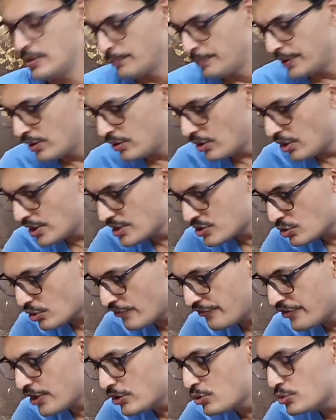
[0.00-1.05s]
Because, so
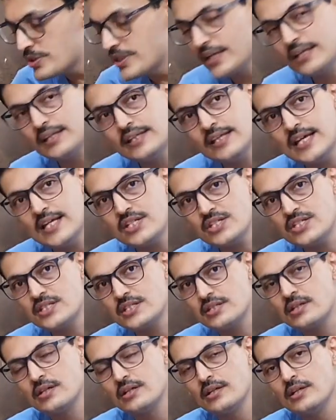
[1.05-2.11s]
if you are using
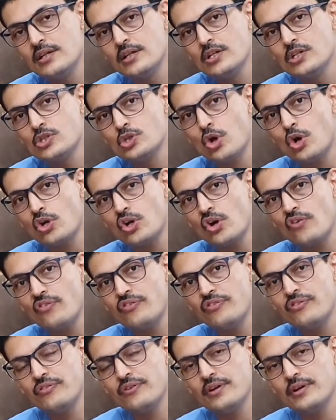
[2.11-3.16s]
this sort
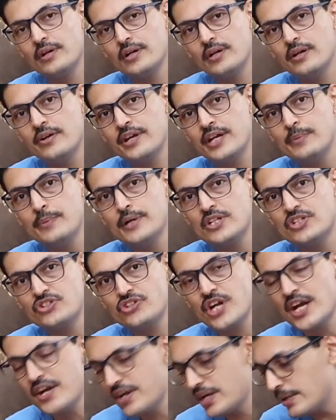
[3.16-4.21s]
of Reamer,
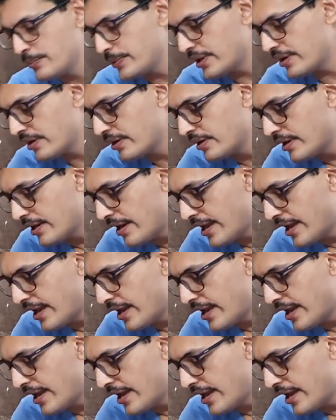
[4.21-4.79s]
straight Reamer,